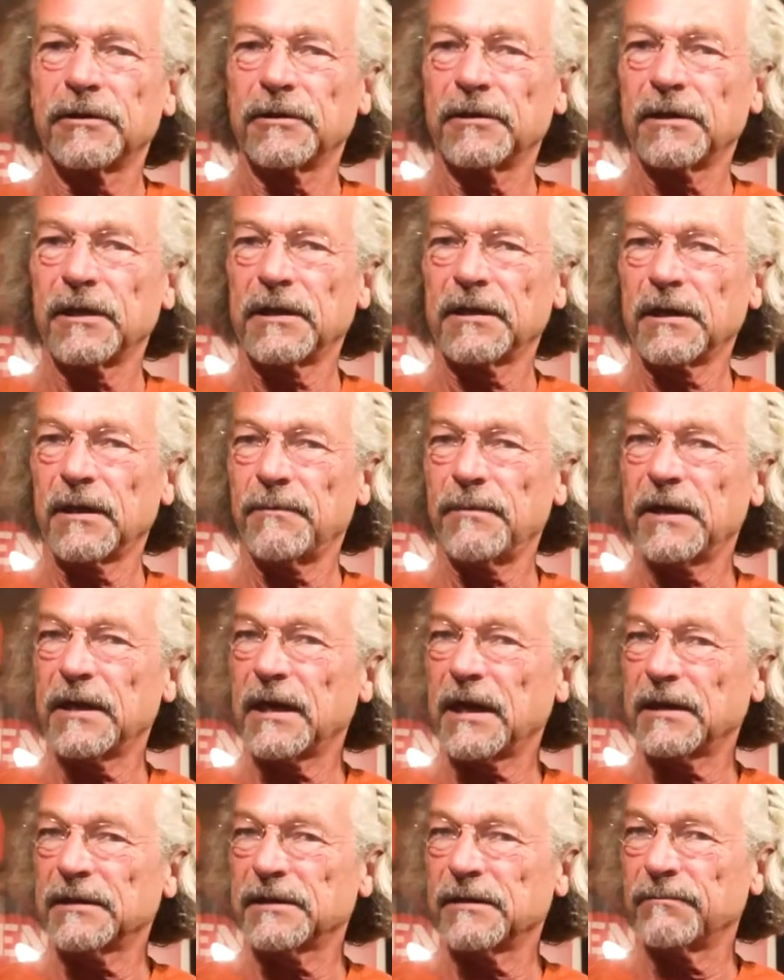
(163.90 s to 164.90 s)
that they
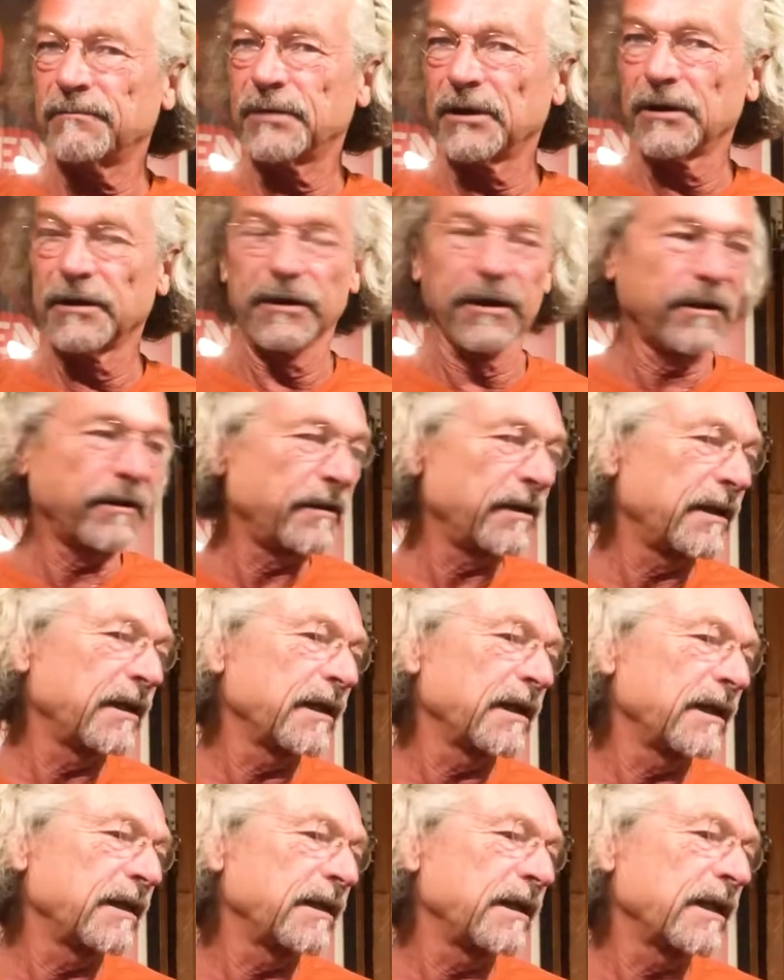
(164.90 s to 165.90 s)
began to build the thing,
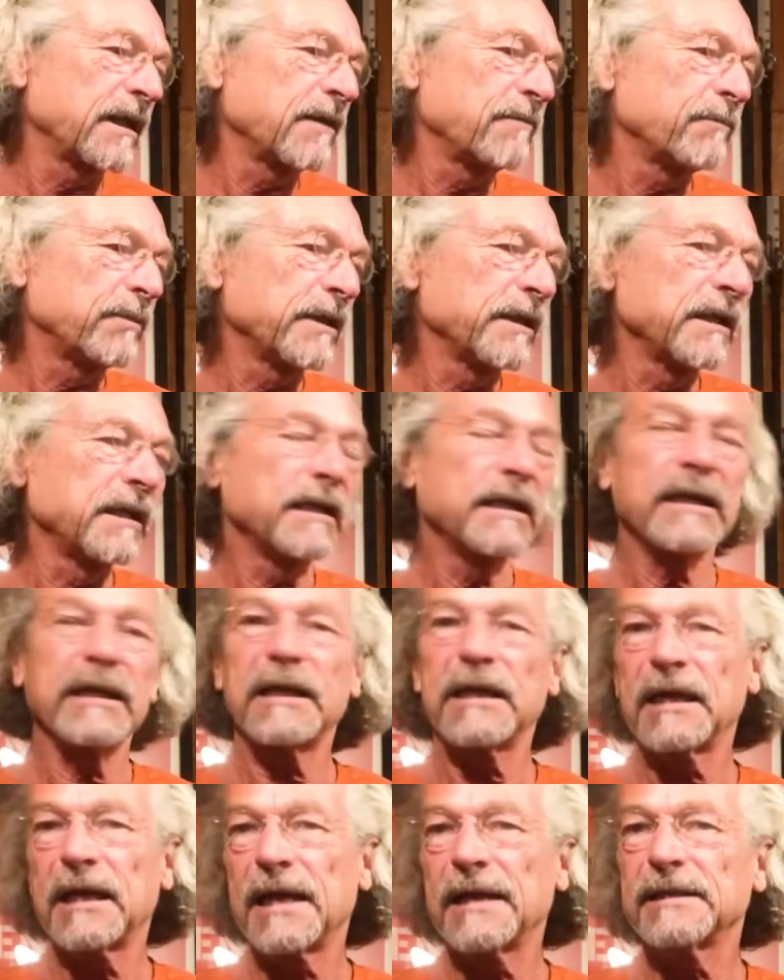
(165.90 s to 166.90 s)
and they completed it
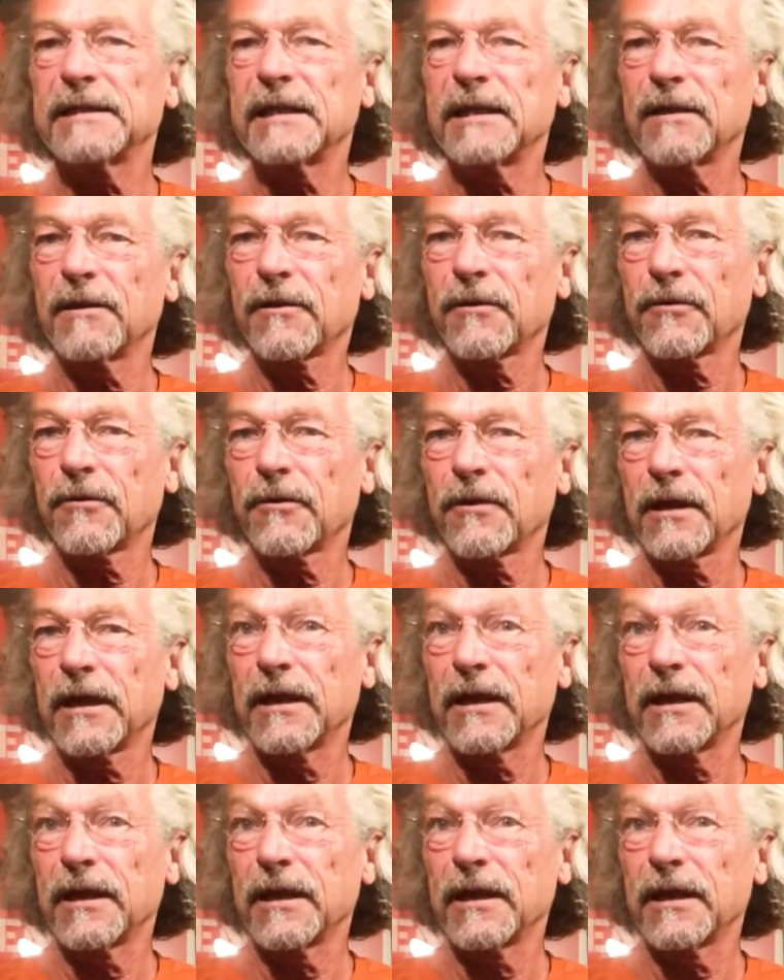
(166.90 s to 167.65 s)
in 1830.